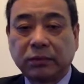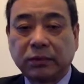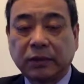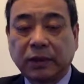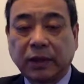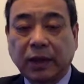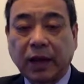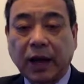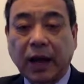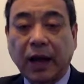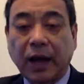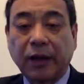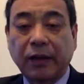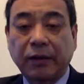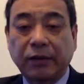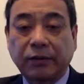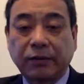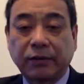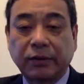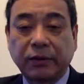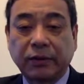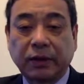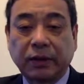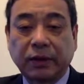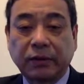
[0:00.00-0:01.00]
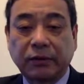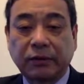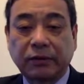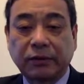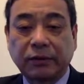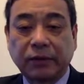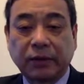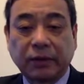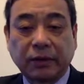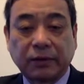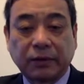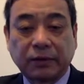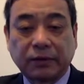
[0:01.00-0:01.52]
a high of
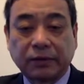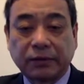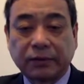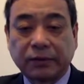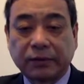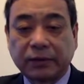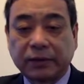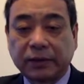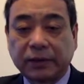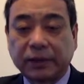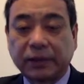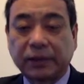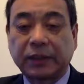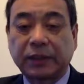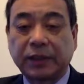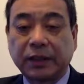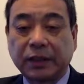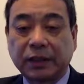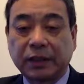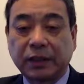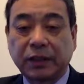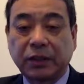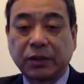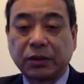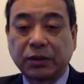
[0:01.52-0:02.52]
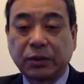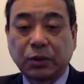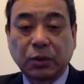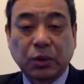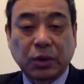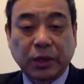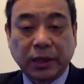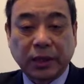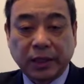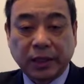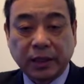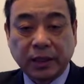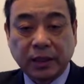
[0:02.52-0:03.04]
60s to
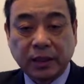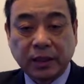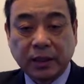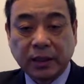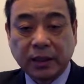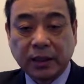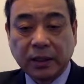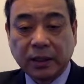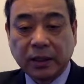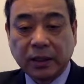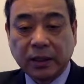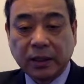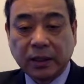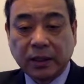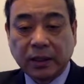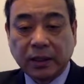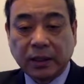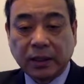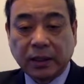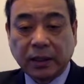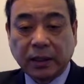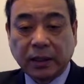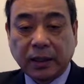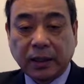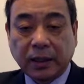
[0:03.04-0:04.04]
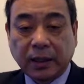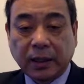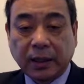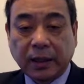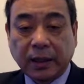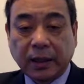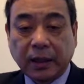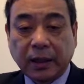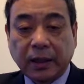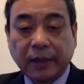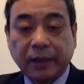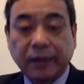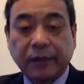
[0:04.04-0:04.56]
20,
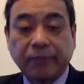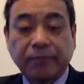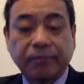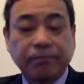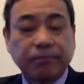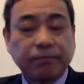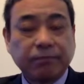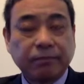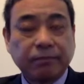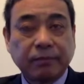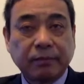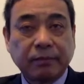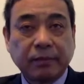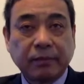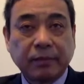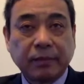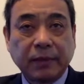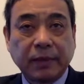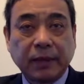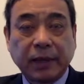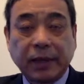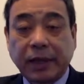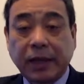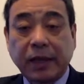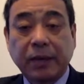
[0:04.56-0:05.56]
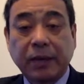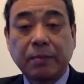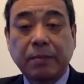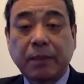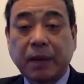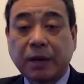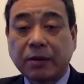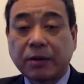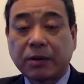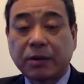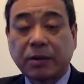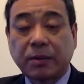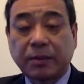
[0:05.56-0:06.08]
and then it came
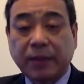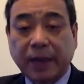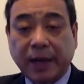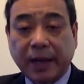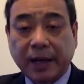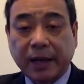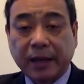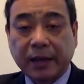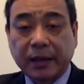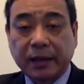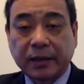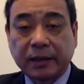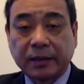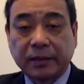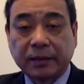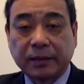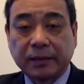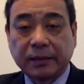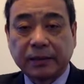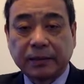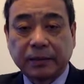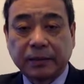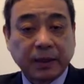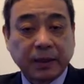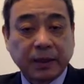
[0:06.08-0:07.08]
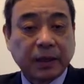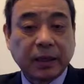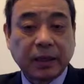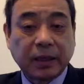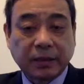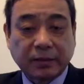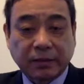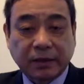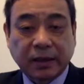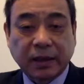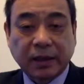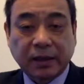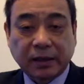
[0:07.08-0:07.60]
bounced back because
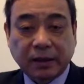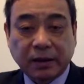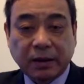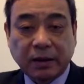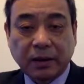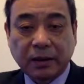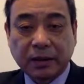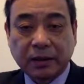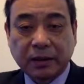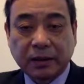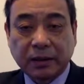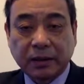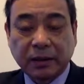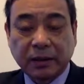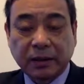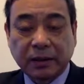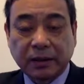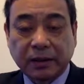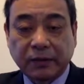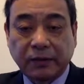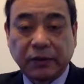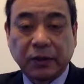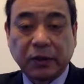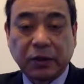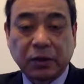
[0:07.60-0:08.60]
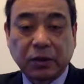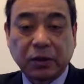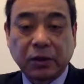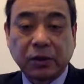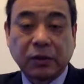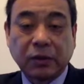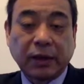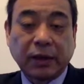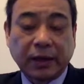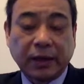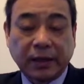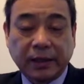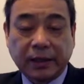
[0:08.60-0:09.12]
of technology. If you don't
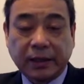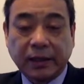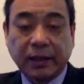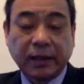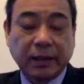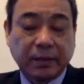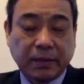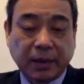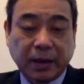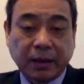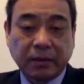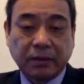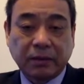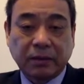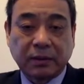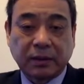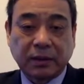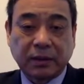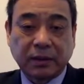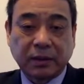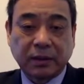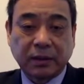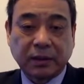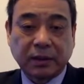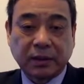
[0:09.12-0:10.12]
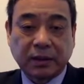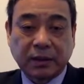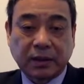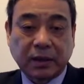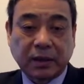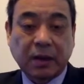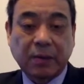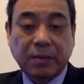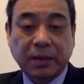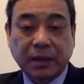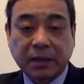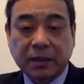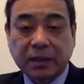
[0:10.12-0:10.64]
know anything about
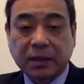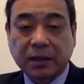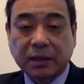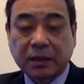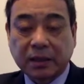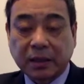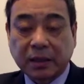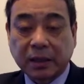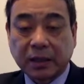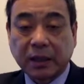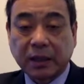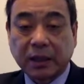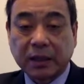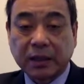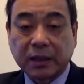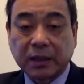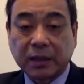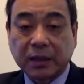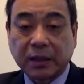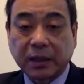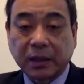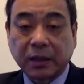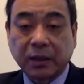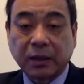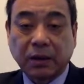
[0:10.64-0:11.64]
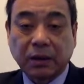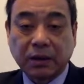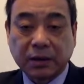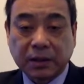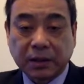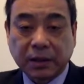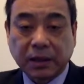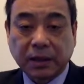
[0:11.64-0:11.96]
Starbucks as a technology